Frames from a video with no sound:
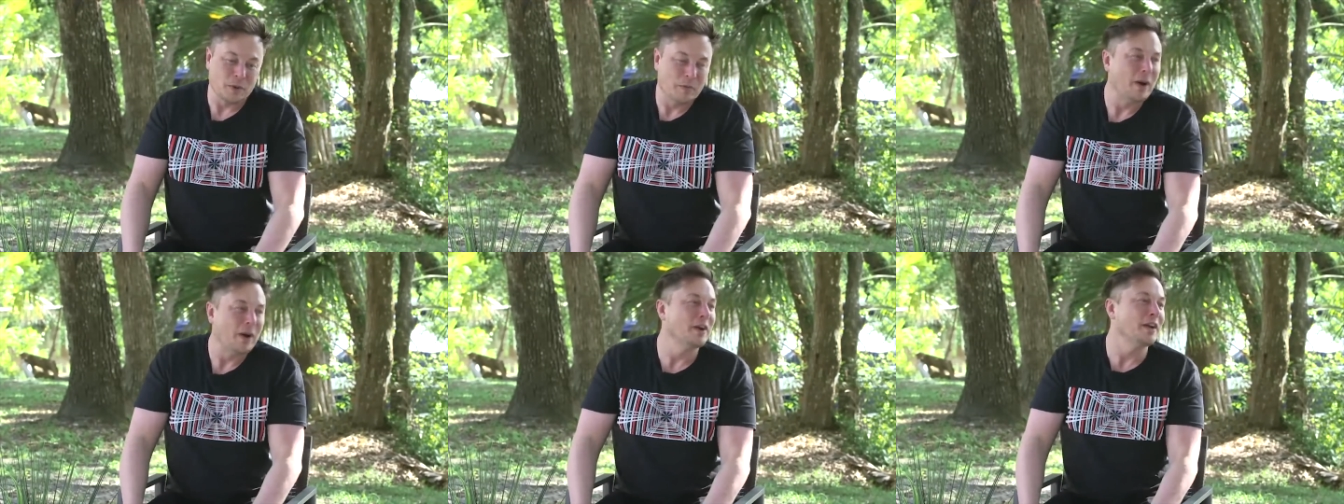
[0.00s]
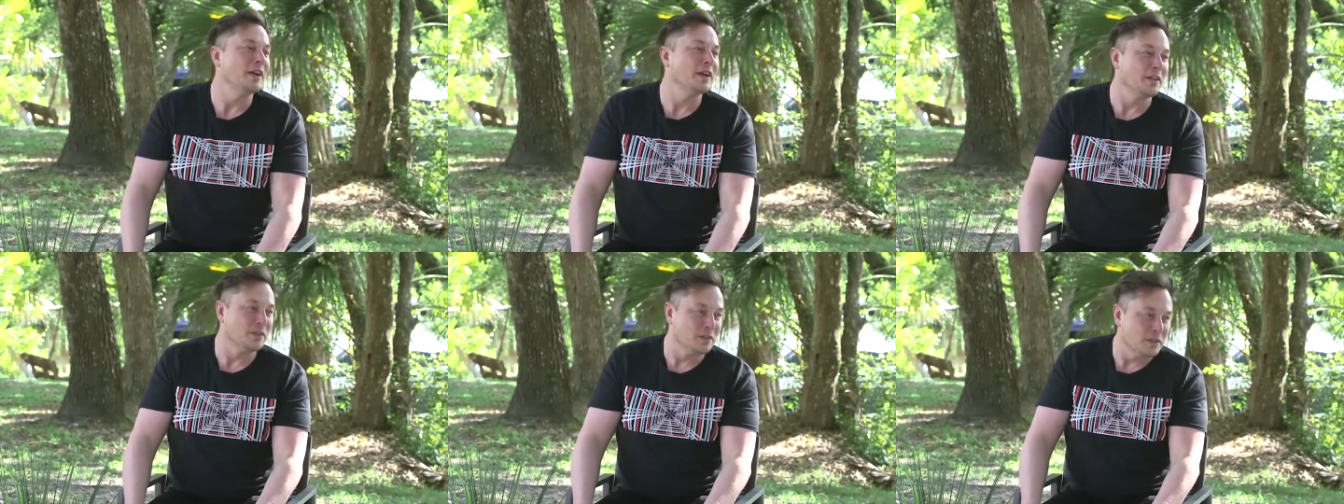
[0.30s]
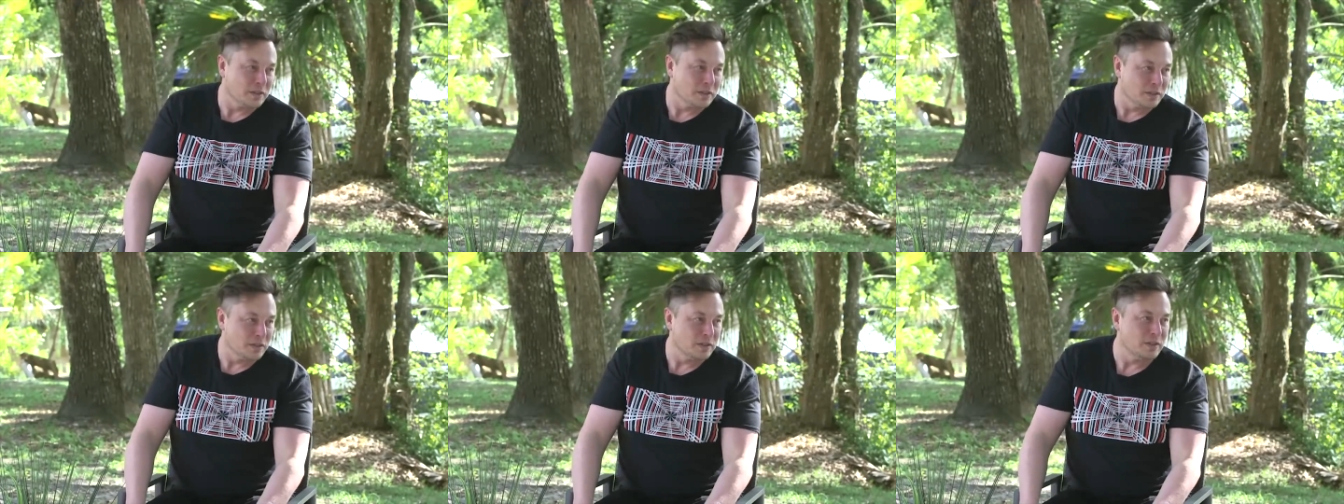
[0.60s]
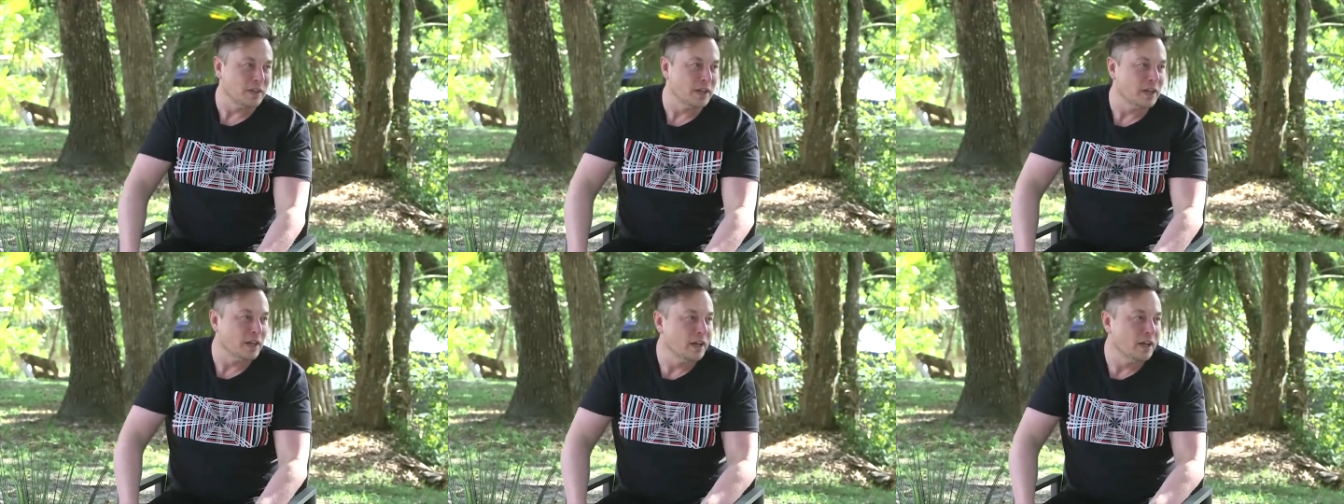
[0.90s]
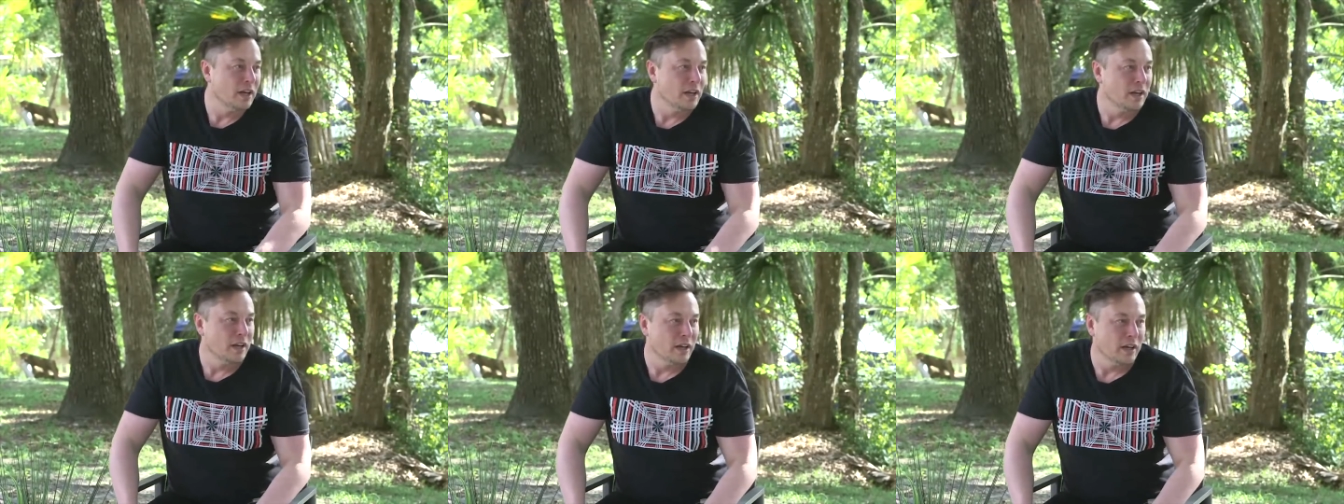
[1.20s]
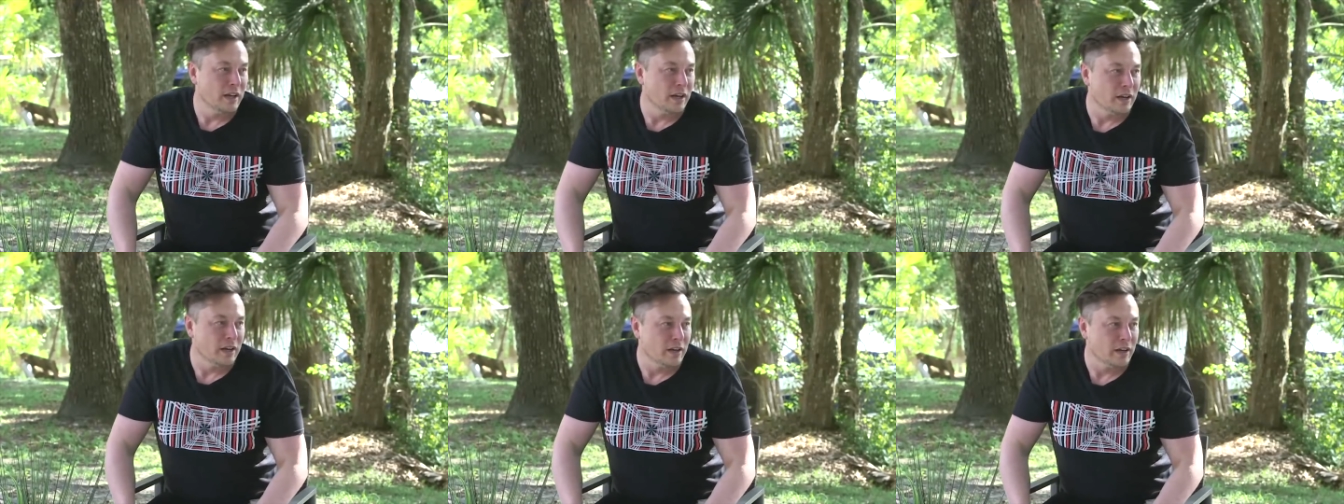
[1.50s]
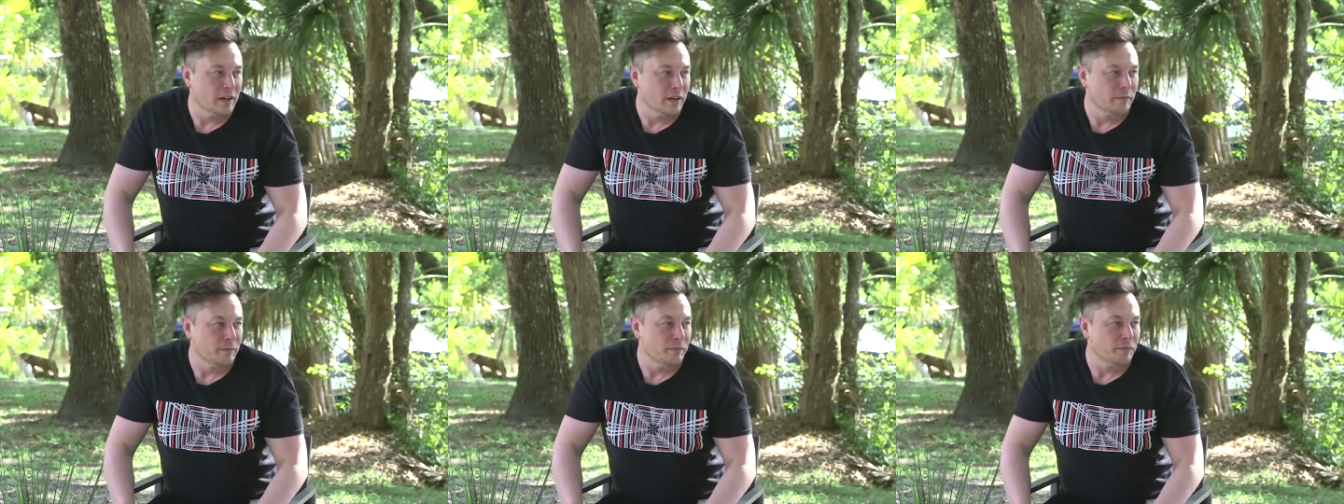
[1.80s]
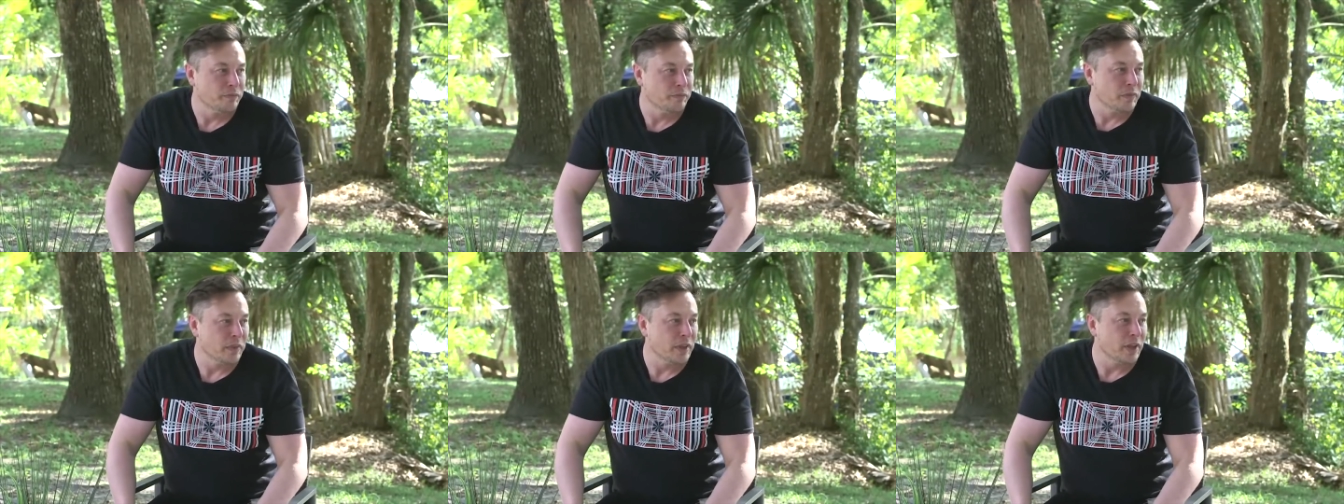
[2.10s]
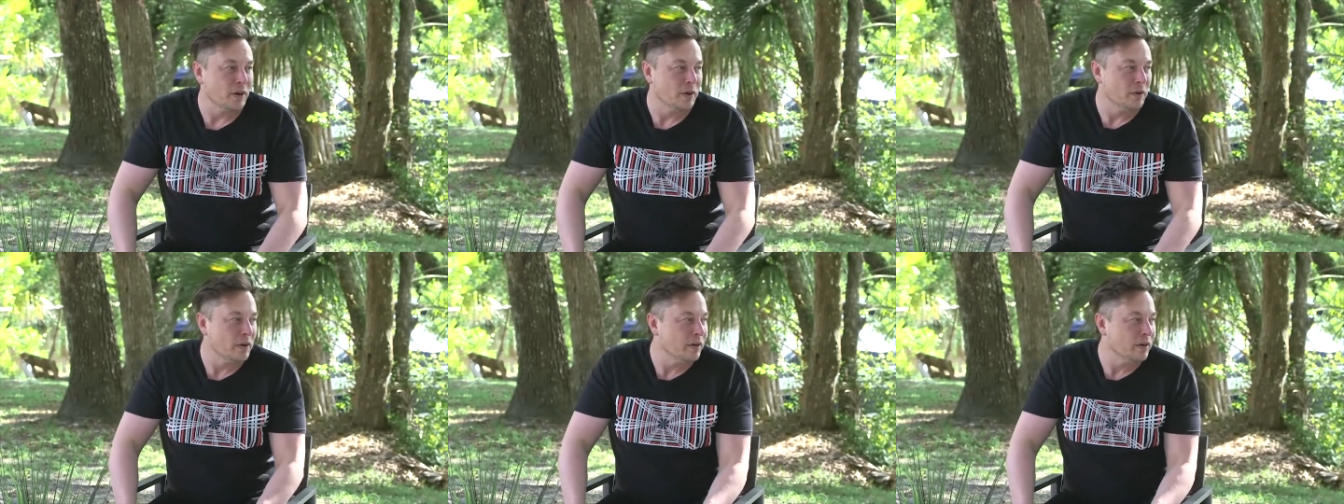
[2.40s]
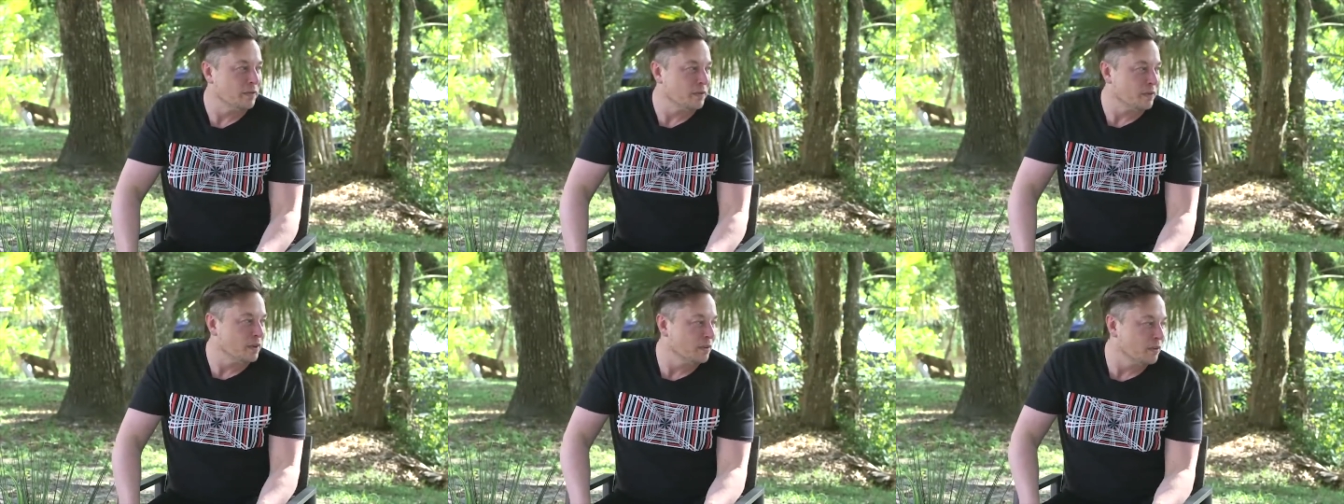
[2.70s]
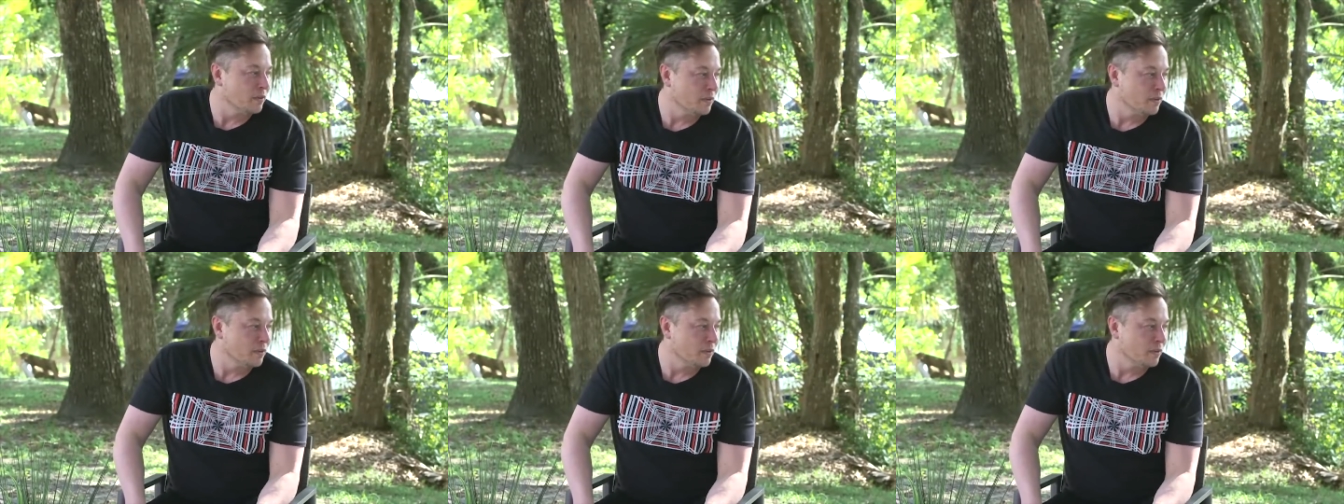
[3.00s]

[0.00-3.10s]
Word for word: apparent inconsistency in um, you know if